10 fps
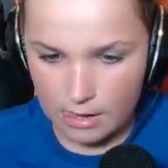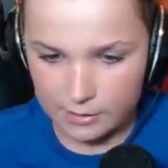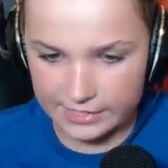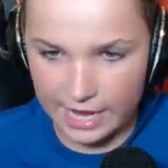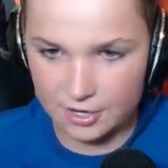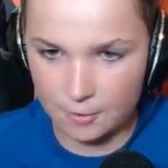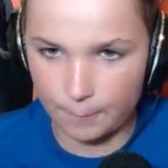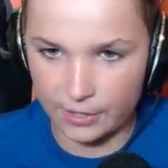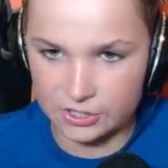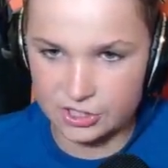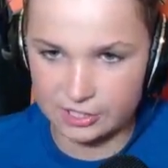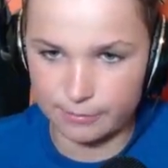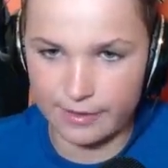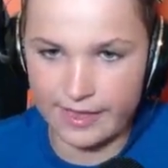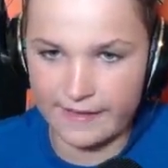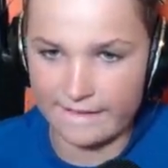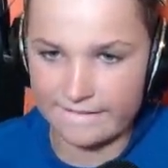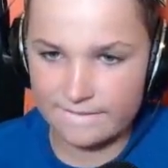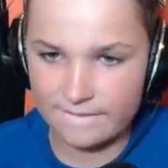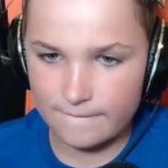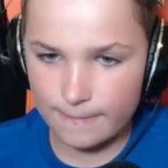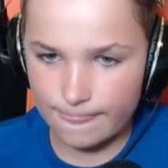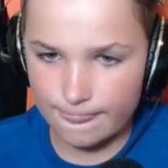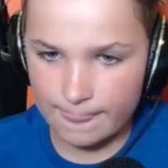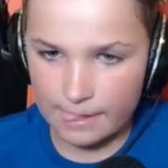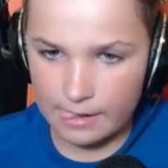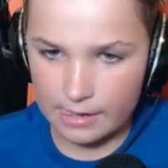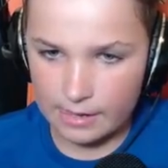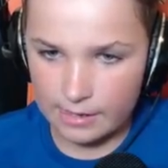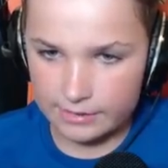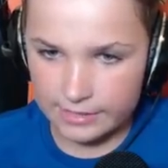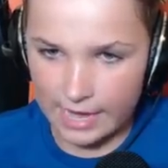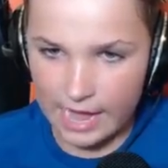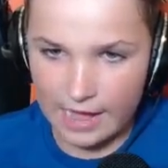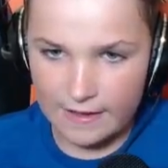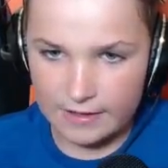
Dad, you're punching me. Yeah.